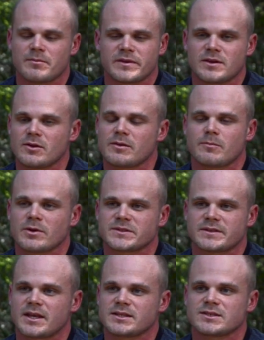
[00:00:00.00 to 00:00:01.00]
but the only
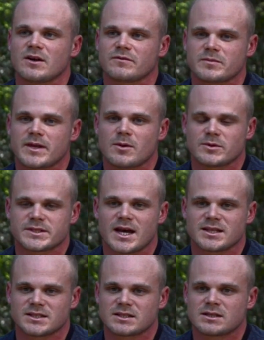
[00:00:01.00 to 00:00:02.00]
person that he saw from that was
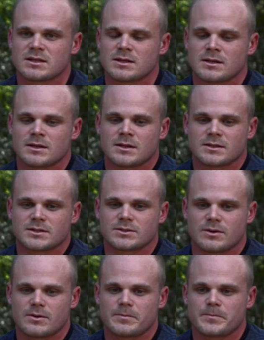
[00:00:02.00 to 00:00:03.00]
Isaac.
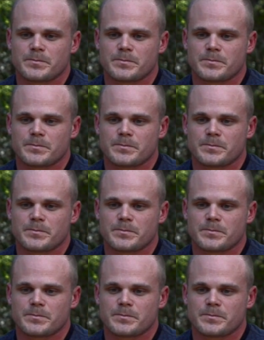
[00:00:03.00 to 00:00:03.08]
So